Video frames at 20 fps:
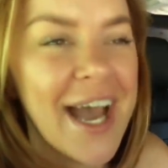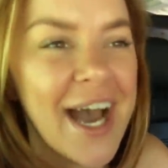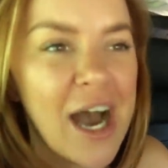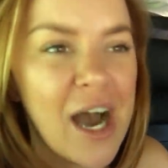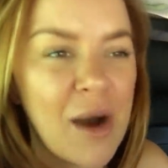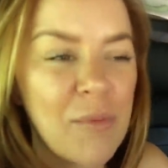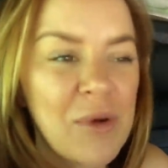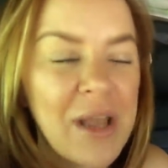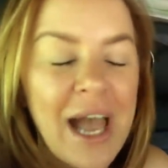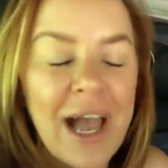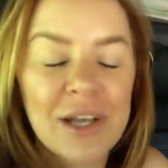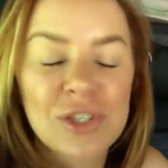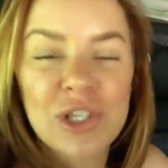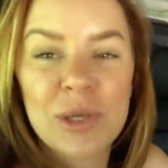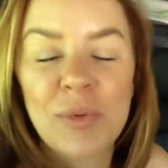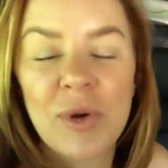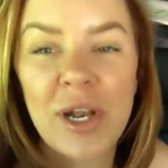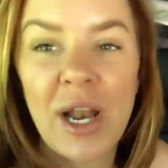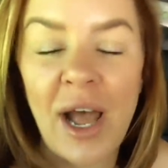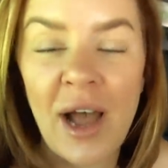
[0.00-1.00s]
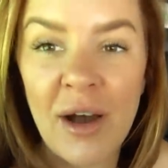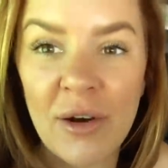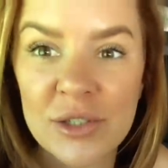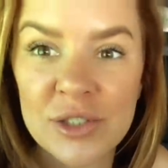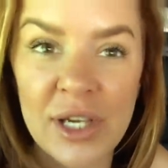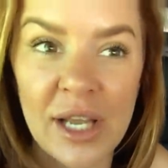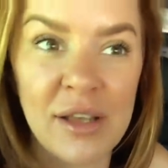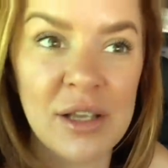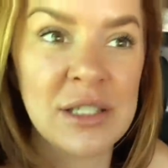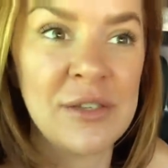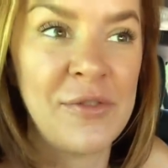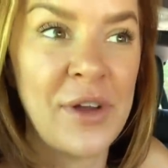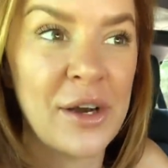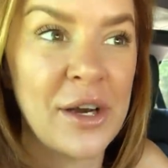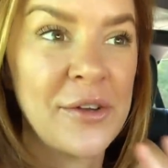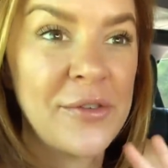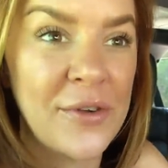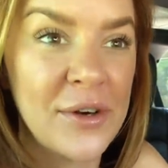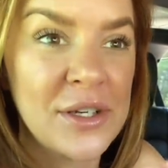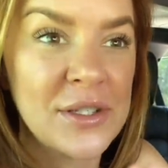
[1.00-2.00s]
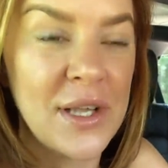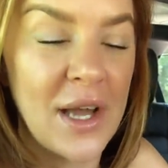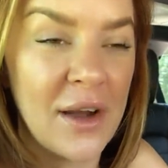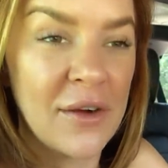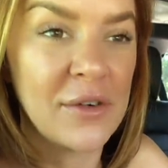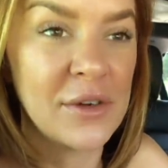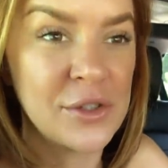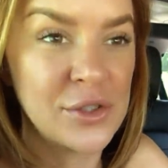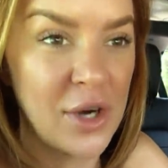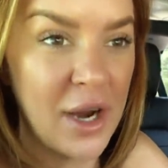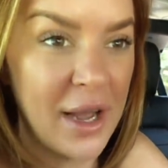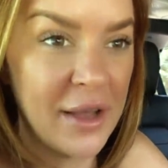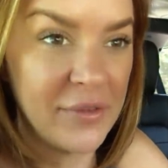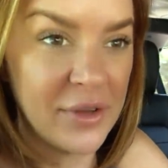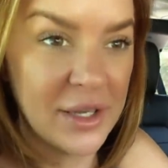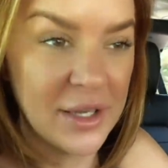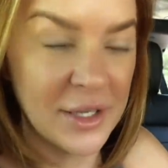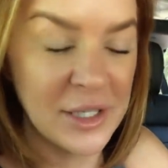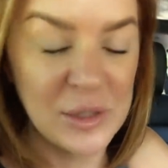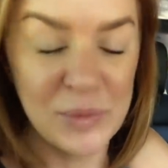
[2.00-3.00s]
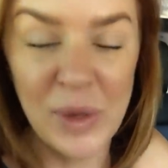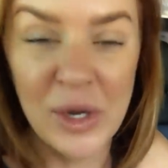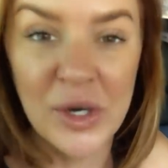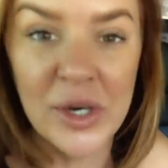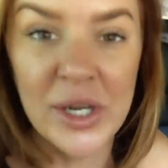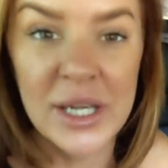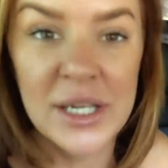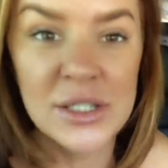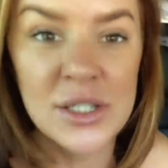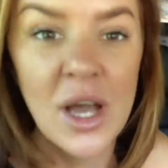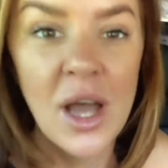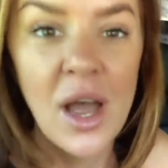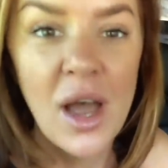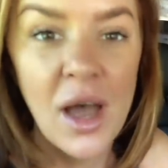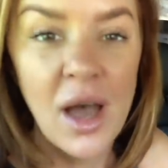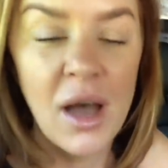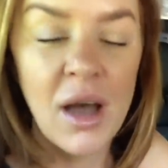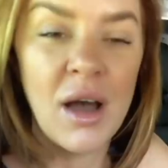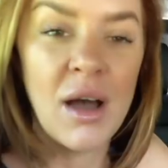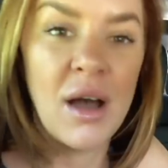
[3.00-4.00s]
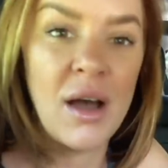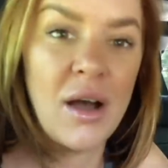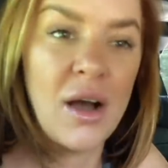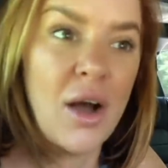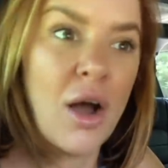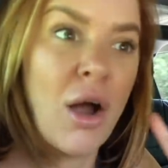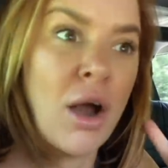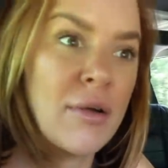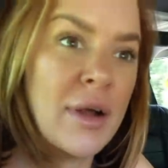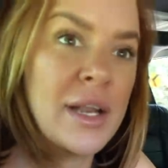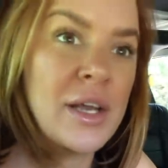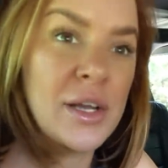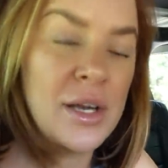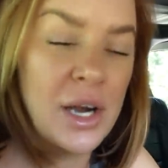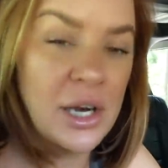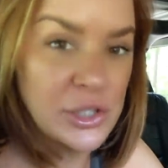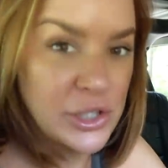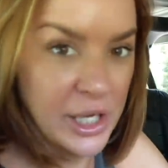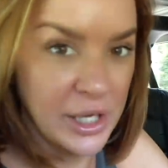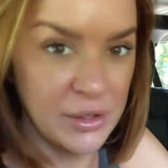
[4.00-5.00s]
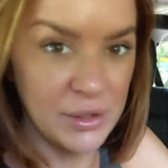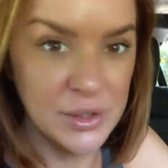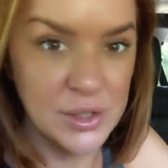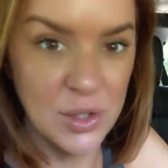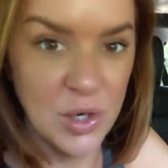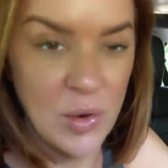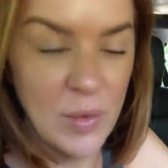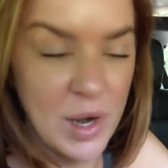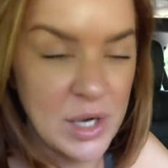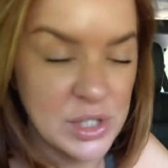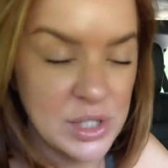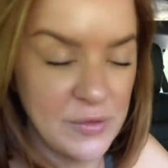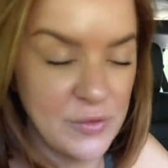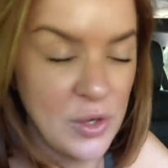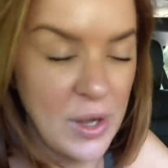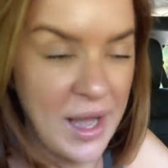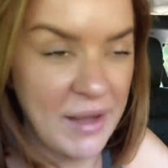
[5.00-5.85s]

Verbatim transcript: Um, we actually put out Jayla's very first ever driving experience uh, already on our channel, so go watch it if you